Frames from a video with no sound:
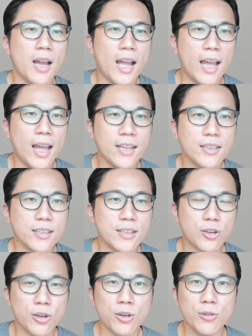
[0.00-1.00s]
And the
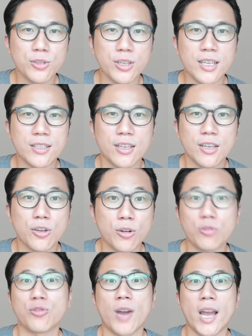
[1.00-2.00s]
conclusion is
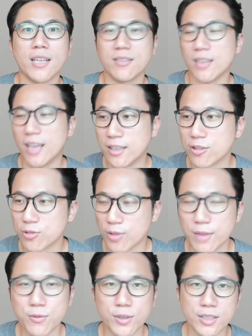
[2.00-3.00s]
go try it and try
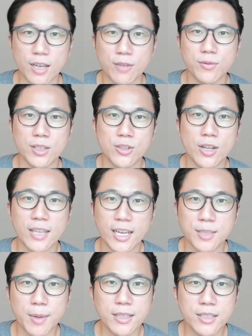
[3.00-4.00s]
it for yourself. It's not that
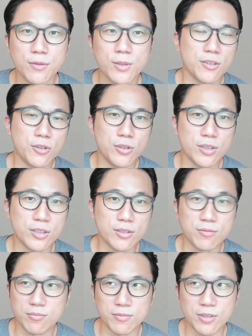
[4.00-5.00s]
expensive.
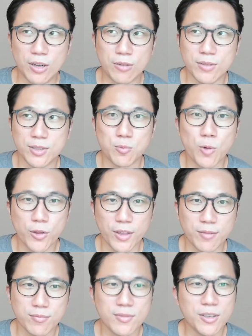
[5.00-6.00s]
It's, you know, it's worth
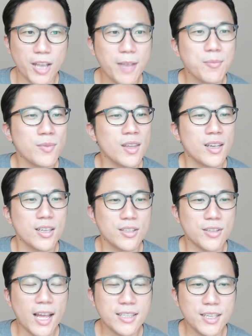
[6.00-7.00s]
it. Okay.
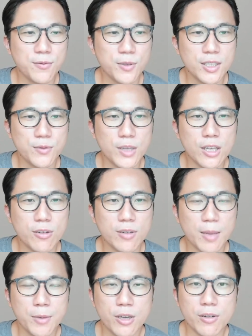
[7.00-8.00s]
So that's it for this video.
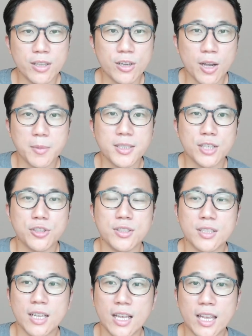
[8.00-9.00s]
Let me know in the comment
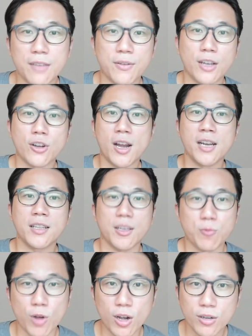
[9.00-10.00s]
sections if I got
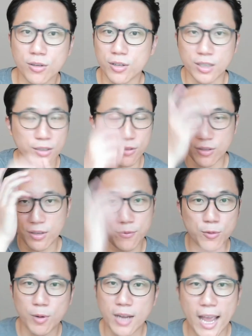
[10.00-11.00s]
anything wrong or if
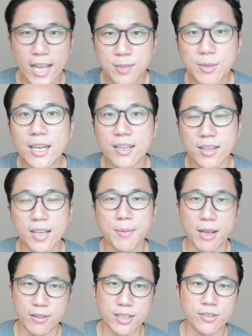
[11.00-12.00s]
you want to ask me anything
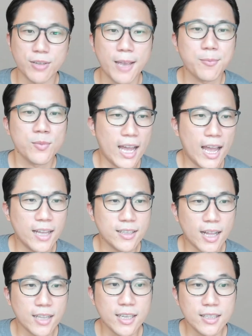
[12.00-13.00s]
about this. Okay. And
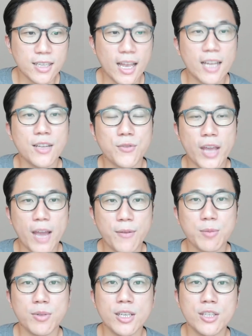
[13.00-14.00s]
that's it. And if you
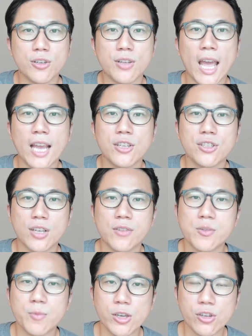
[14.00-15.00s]
haven't, please go to
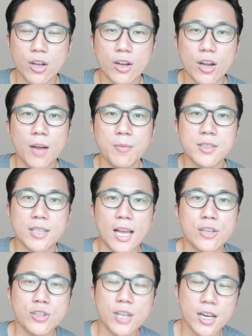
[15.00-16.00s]
agentsofspeech.com
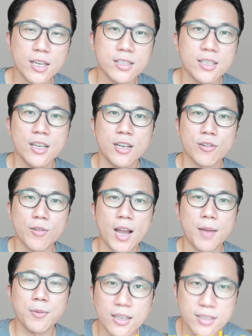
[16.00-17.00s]
slash checklist,
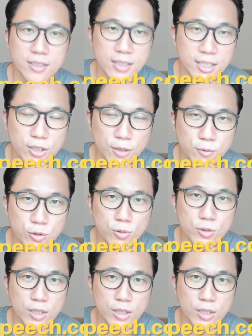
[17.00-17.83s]
grab list of tools